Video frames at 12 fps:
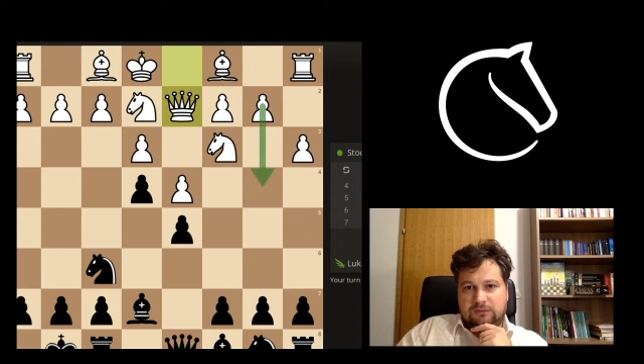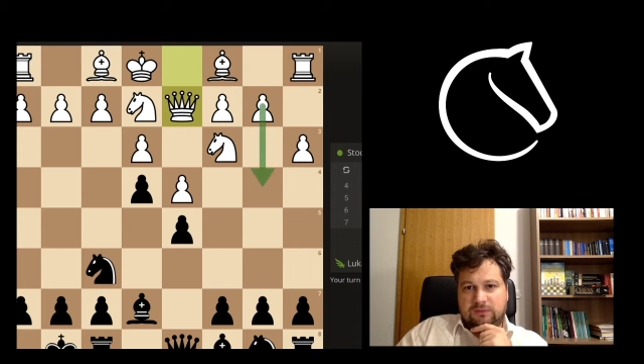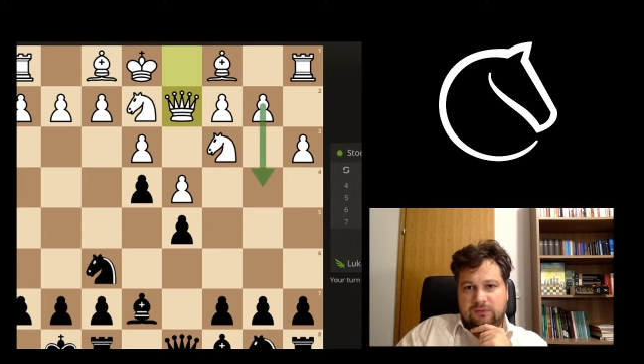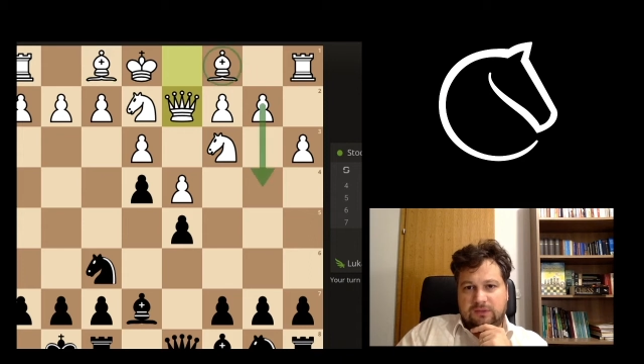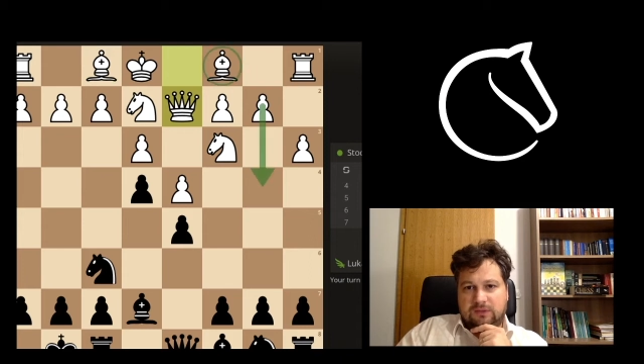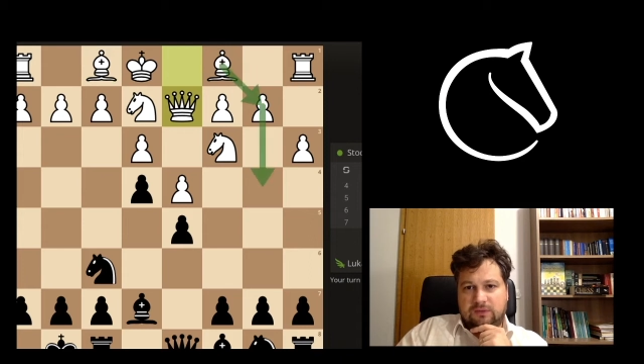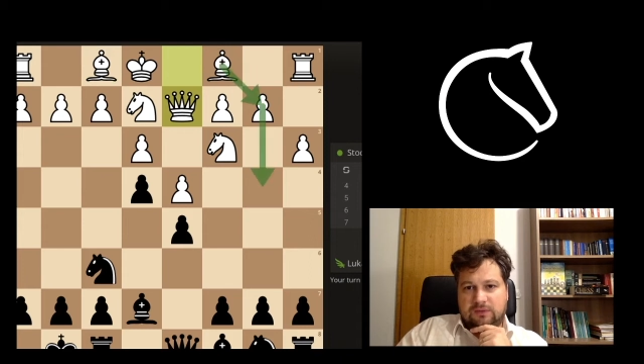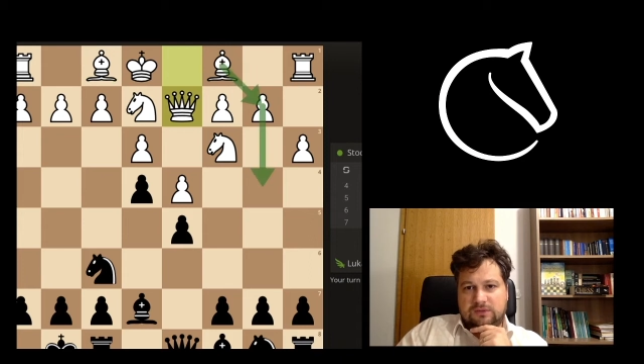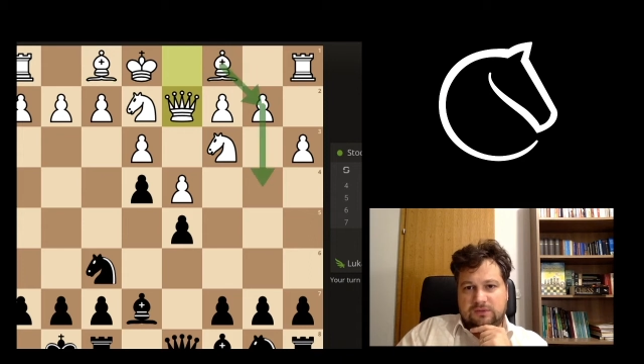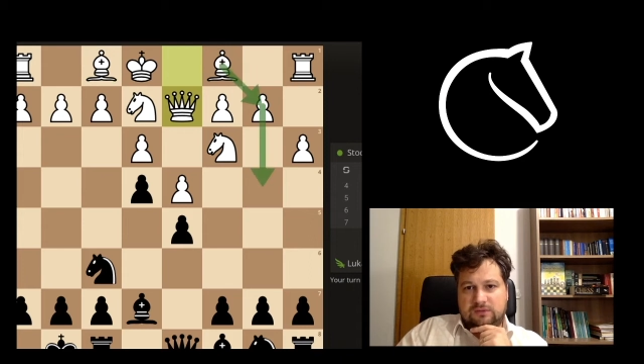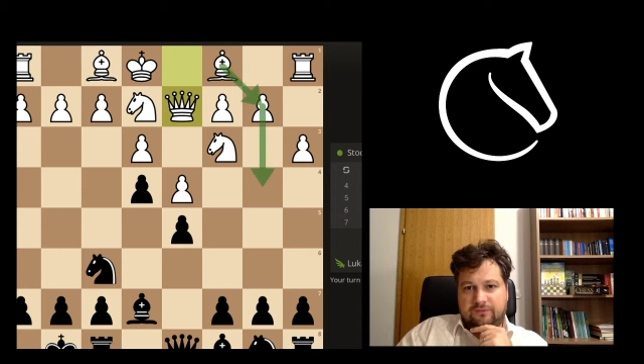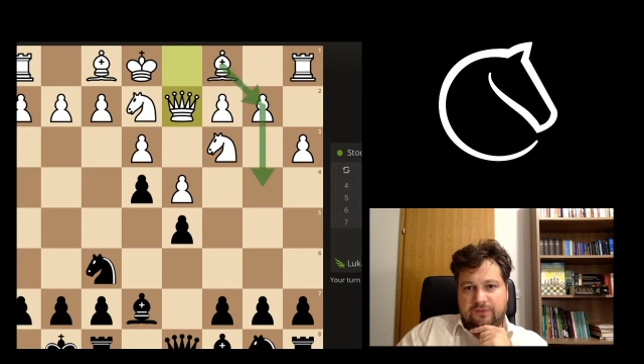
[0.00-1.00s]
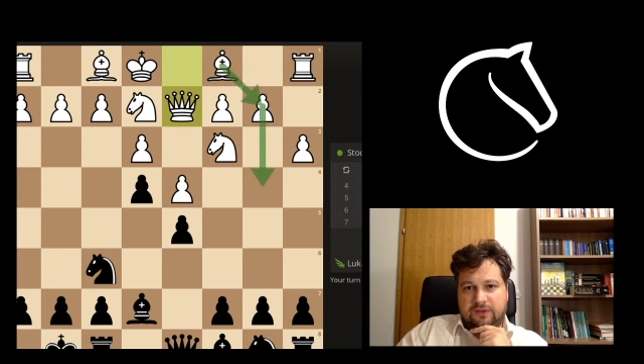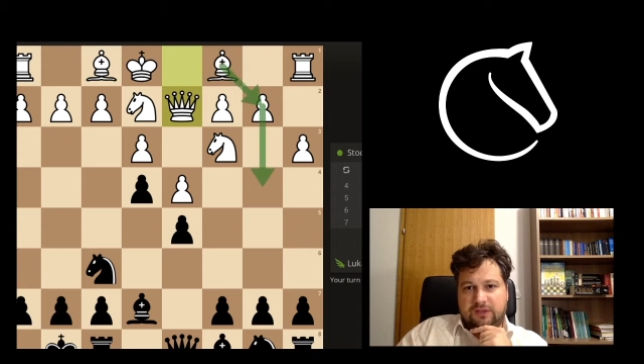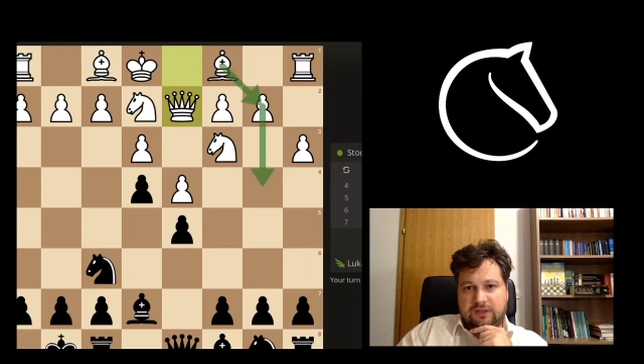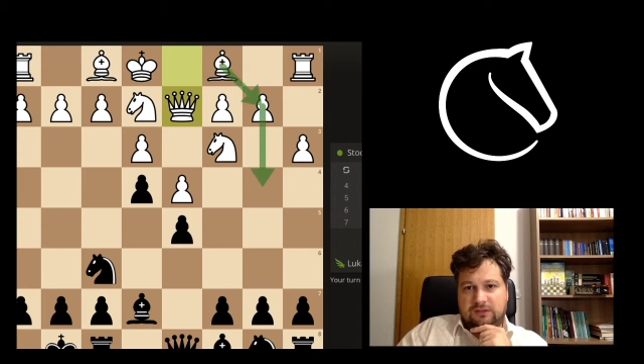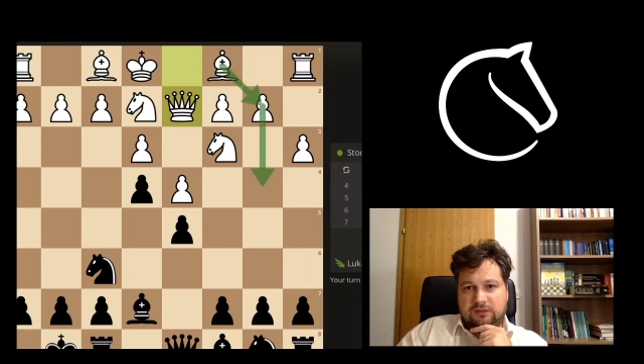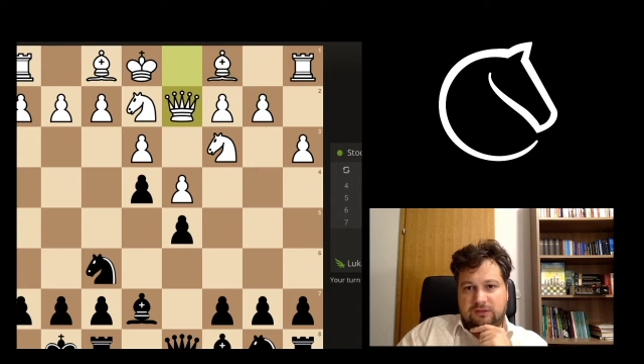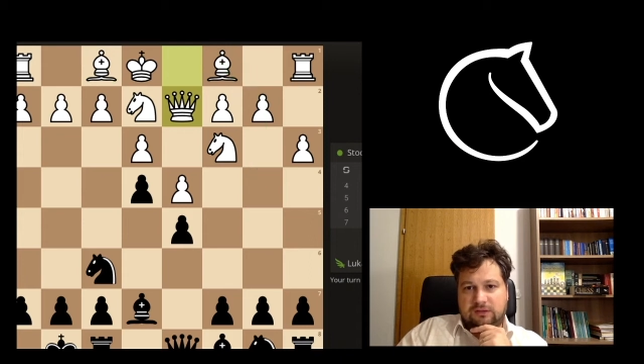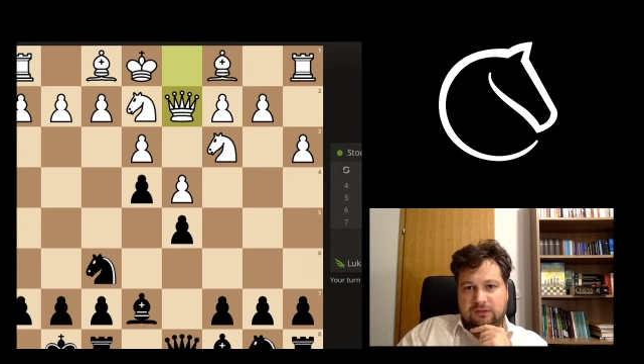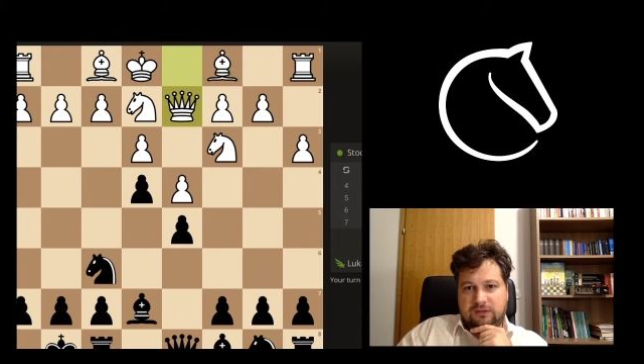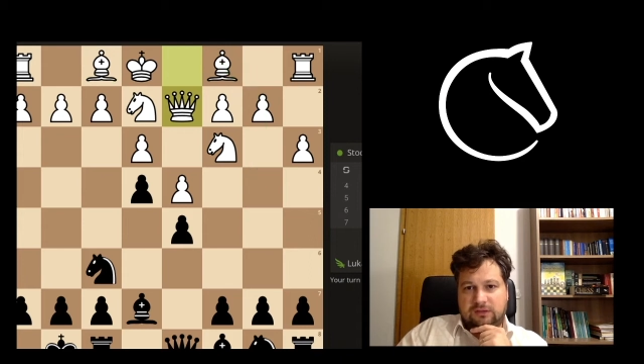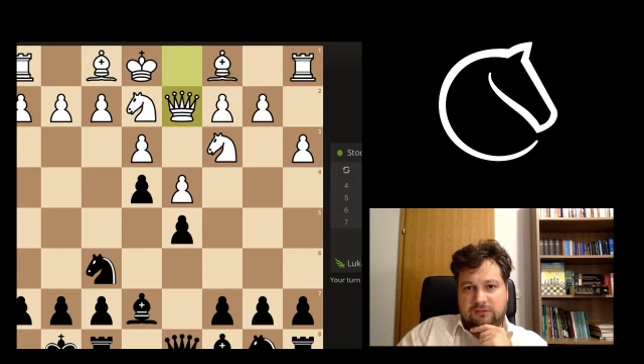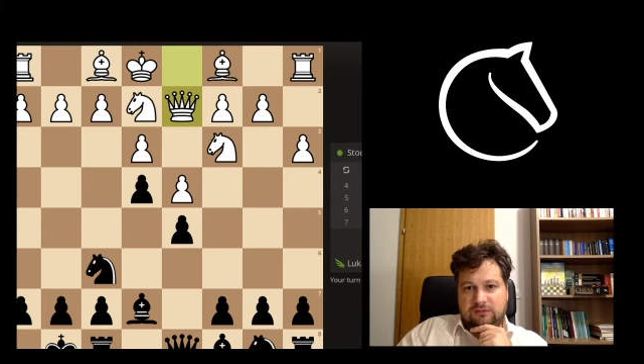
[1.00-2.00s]
maybe he wants to fianchetto and
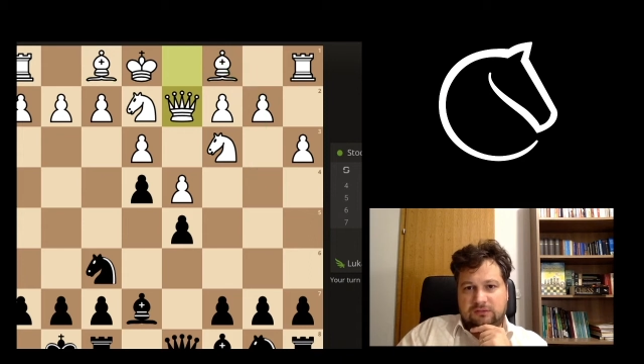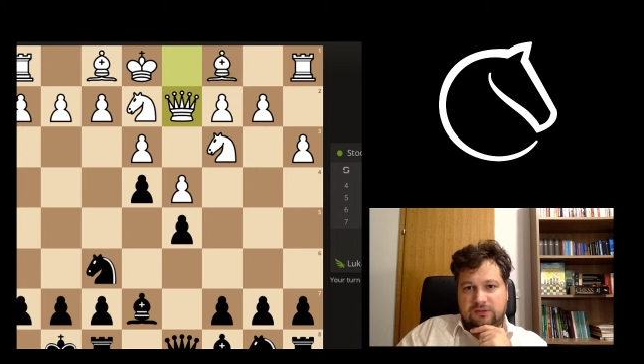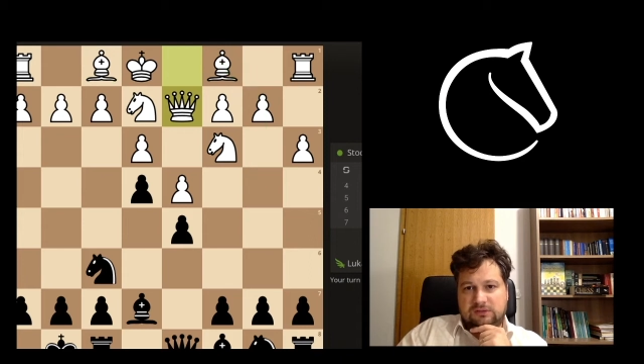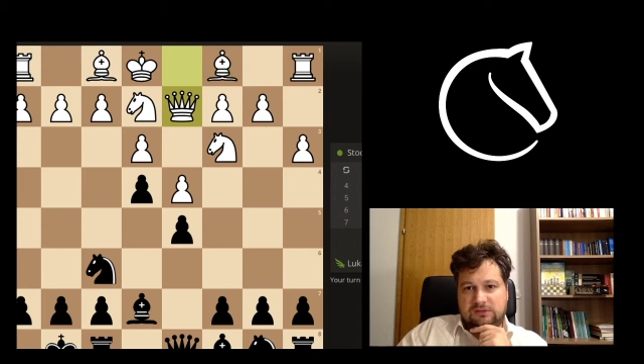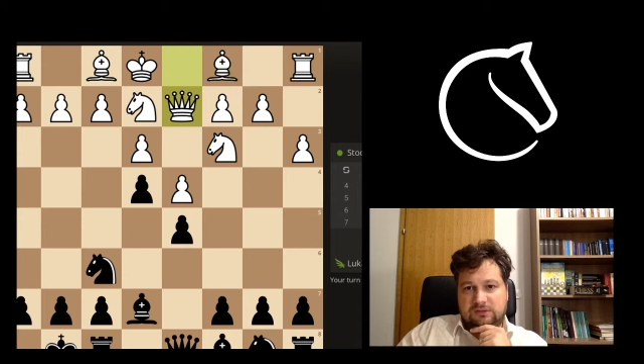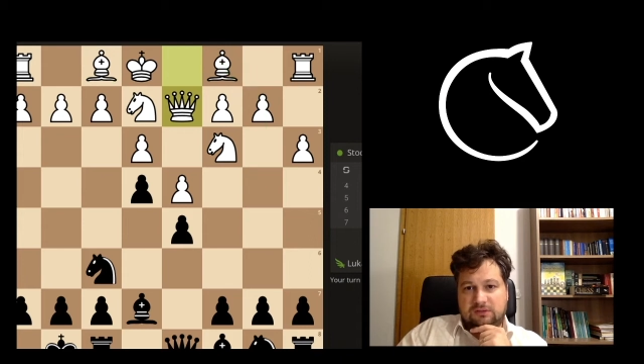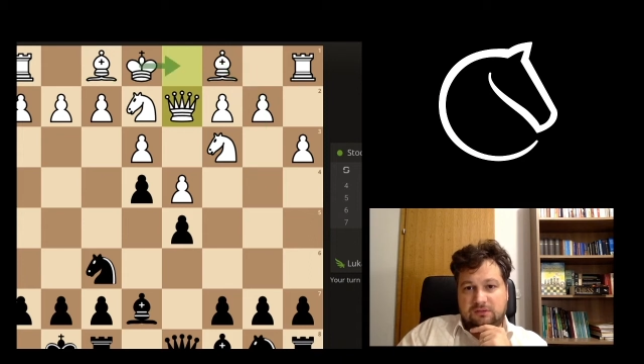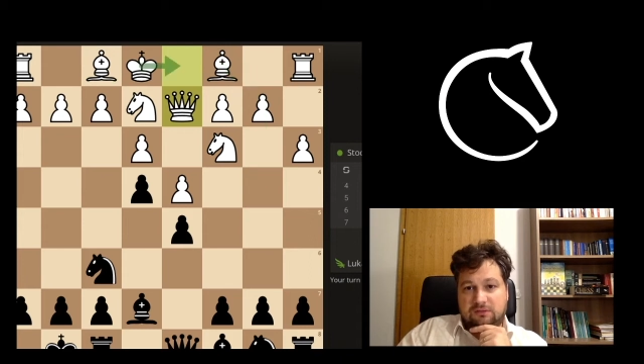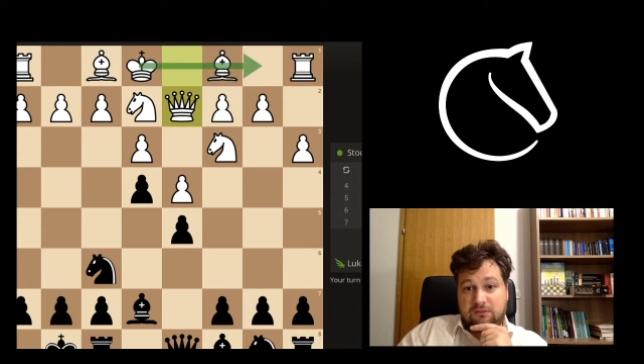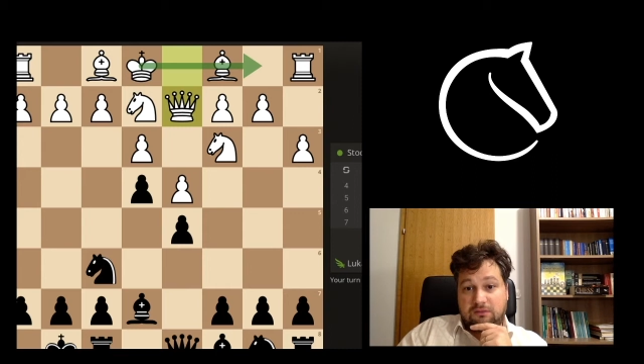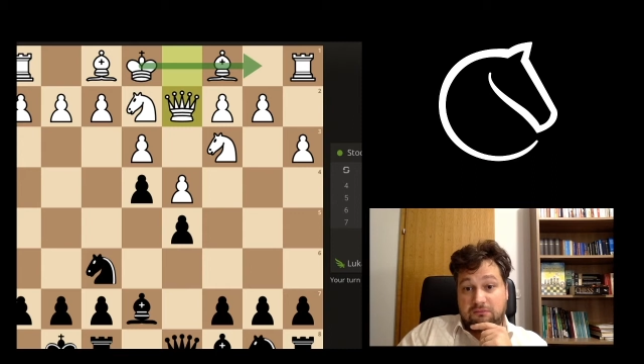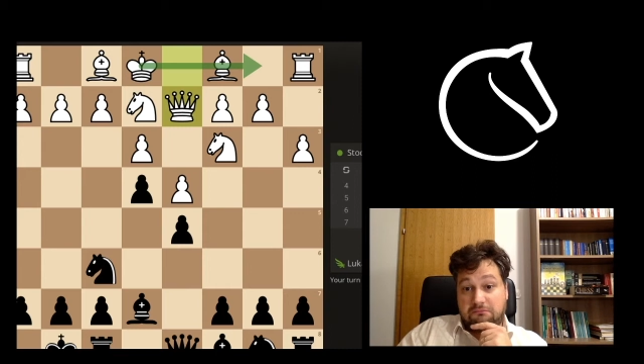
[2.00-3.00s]
then castle long.